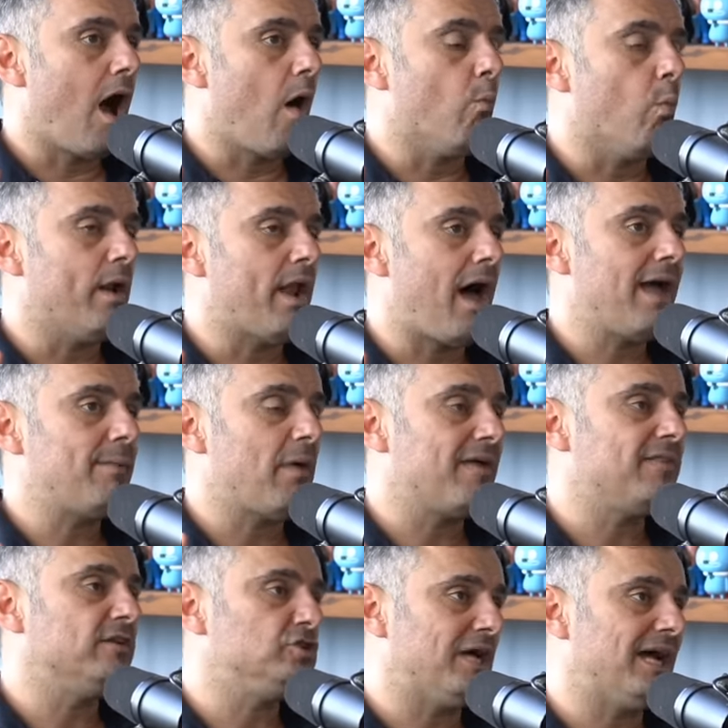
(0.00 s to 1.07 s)
When I buy
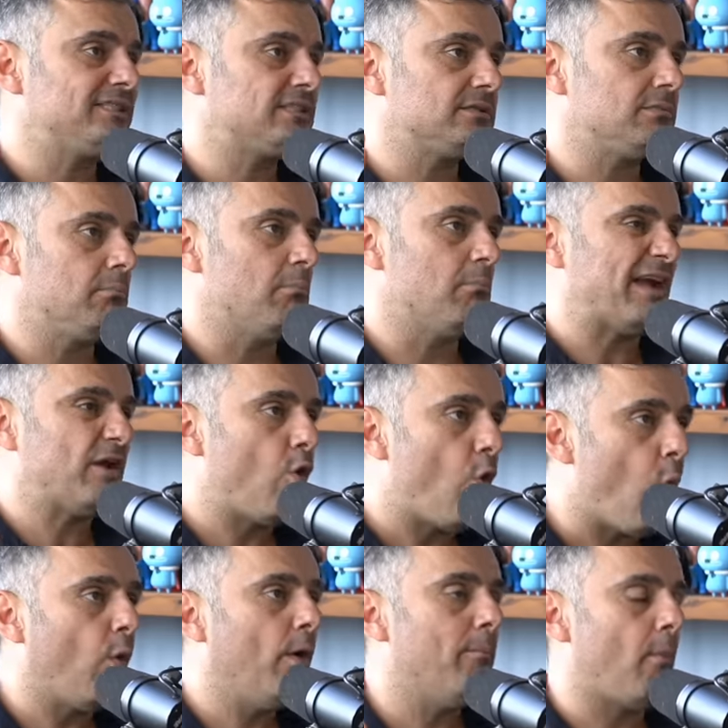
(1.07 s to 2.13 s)
the Jets, my
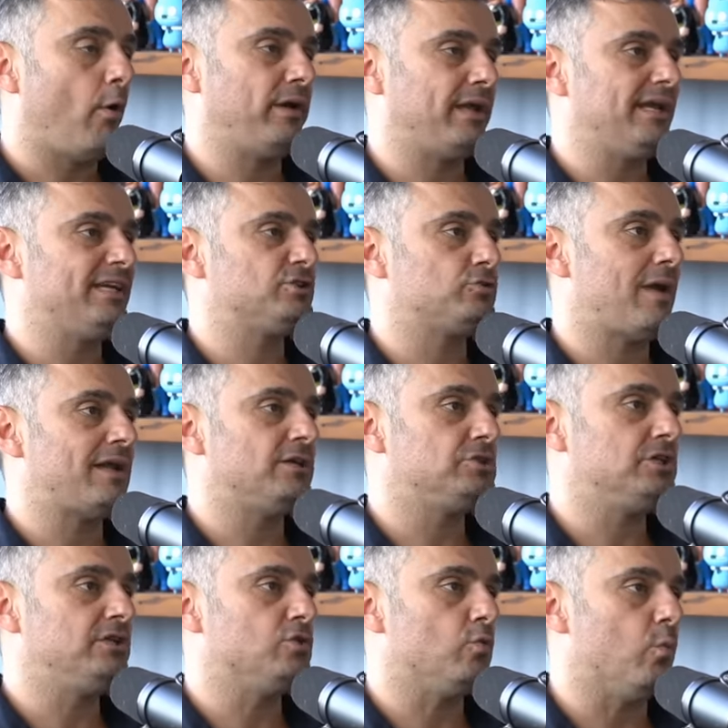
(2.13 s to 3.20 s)
core marketing
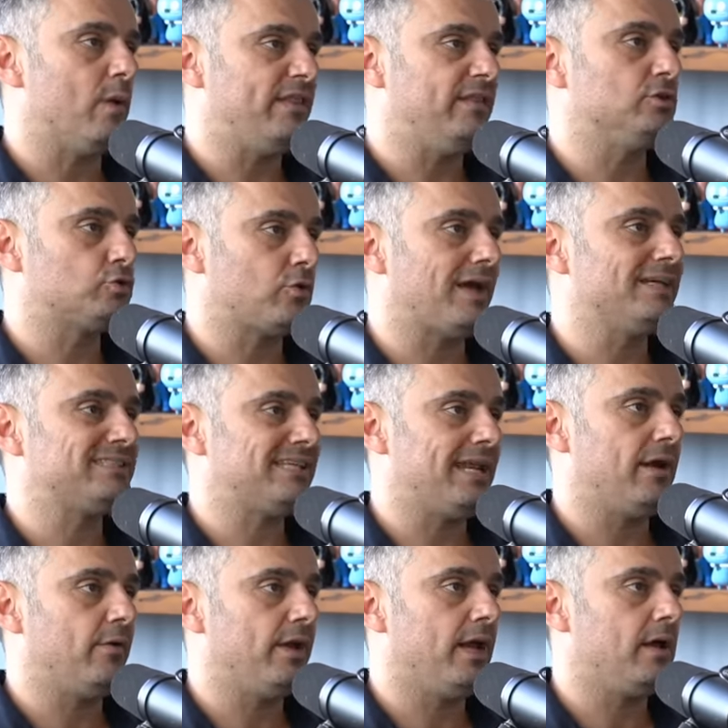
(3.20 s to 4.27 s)
strategy to win the tri state
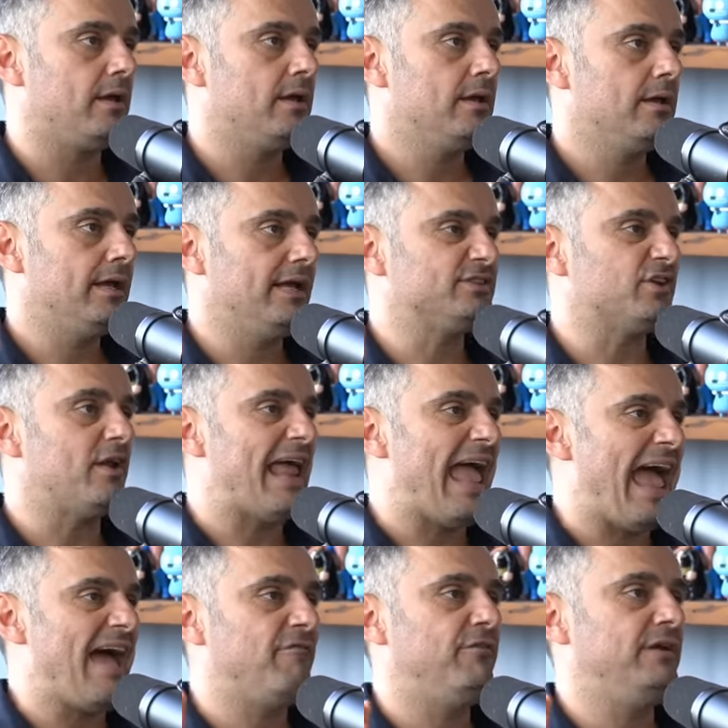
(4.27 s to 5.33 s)
area is on
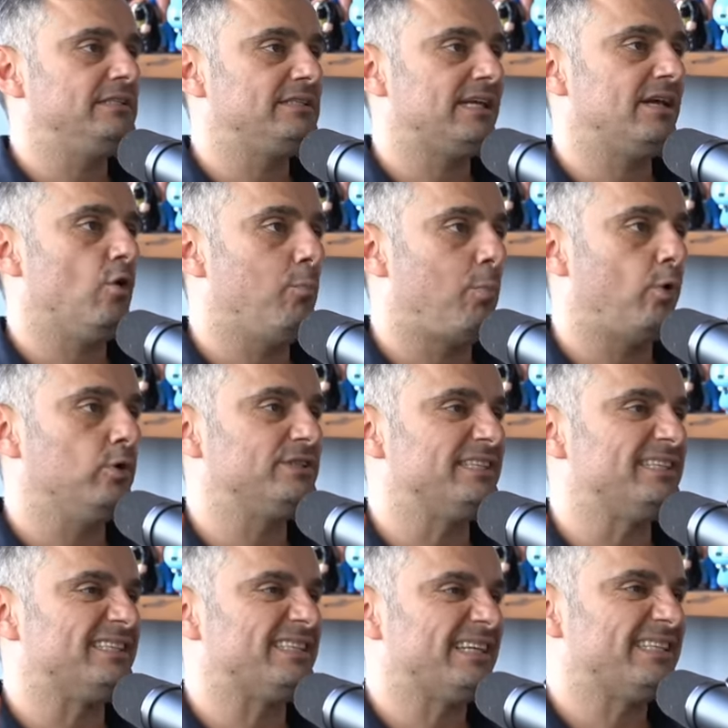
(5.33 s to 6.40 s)
every single
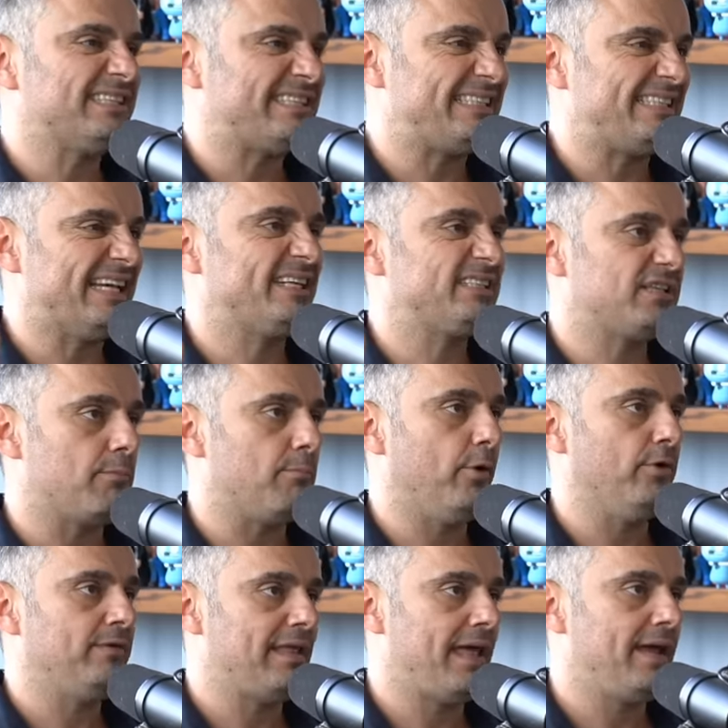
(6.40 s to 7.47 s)
person's sixth
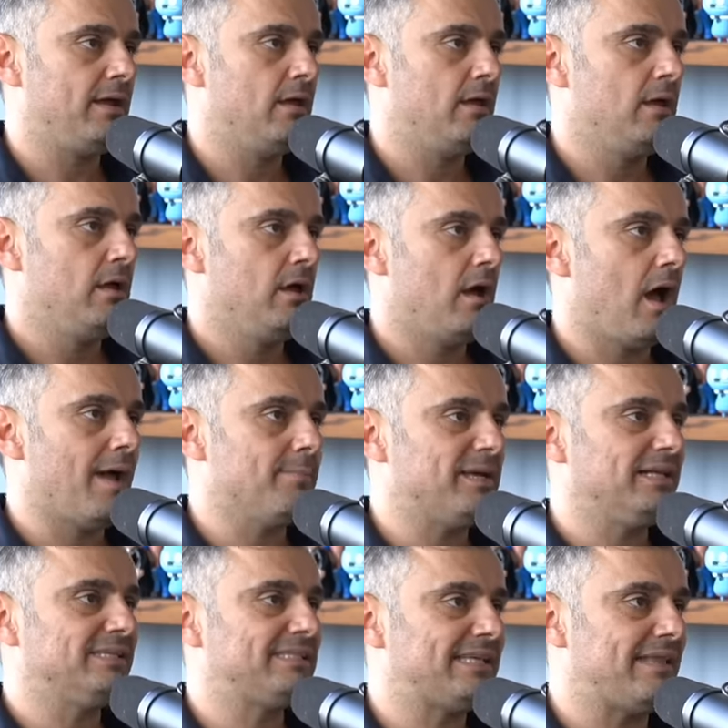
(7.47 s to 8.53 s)
birthday, I'm
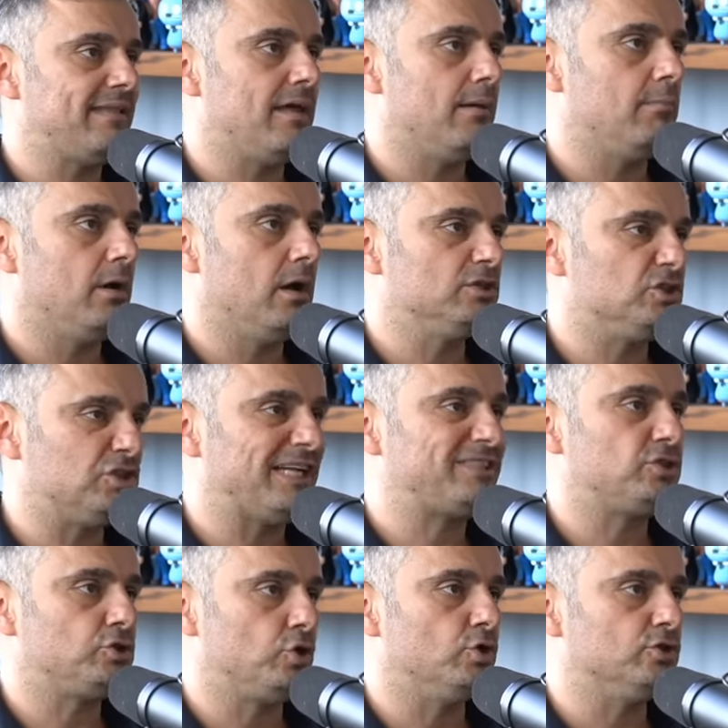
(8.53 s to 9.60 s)
gonna send them a
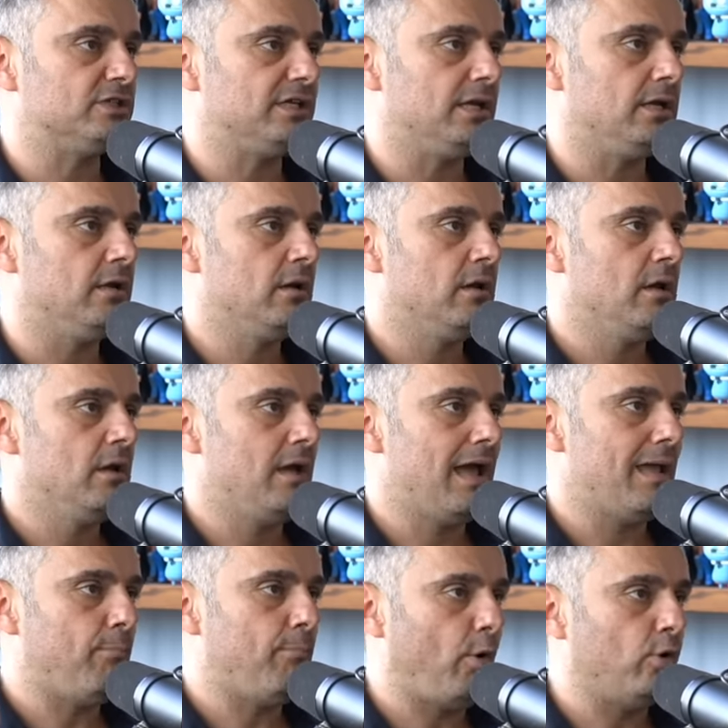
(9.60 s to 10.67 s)
Jets jersey
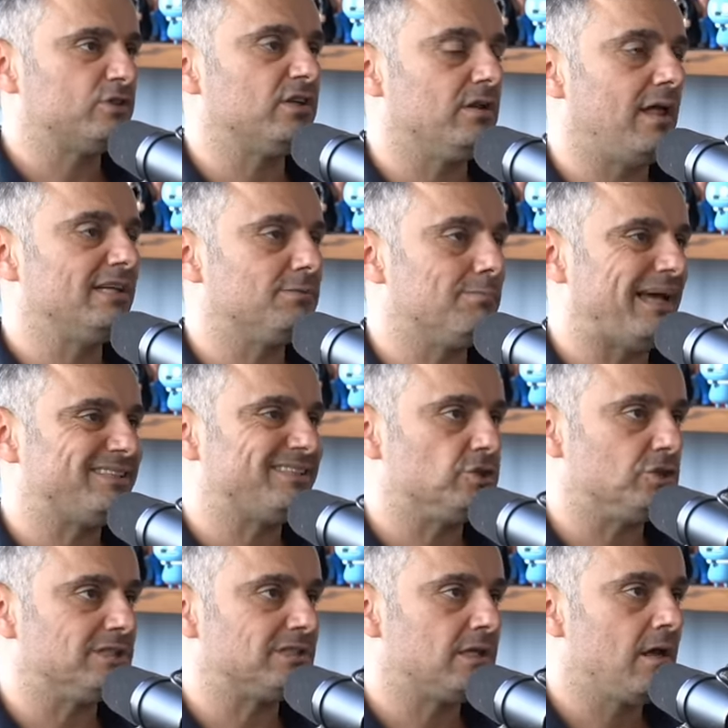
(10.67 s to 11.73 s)
and personalized
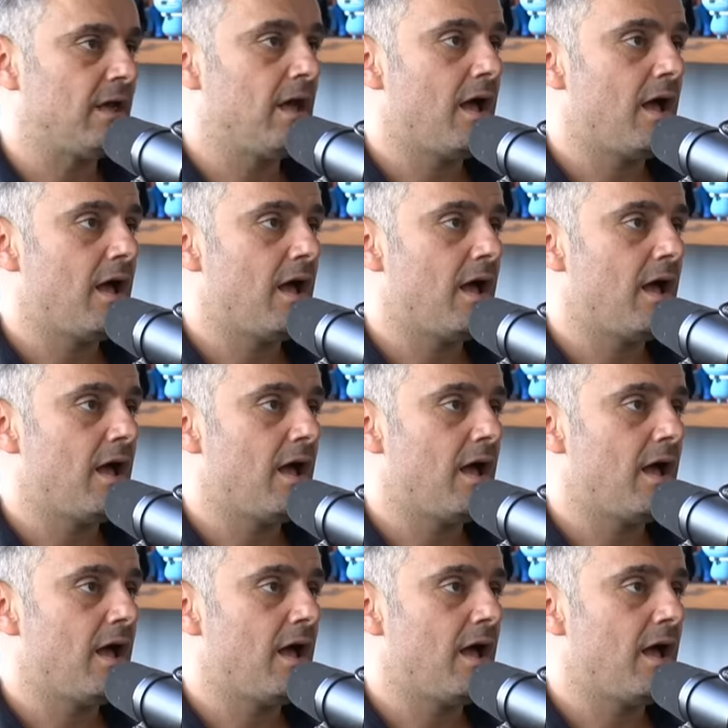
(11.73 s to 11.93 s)
messages.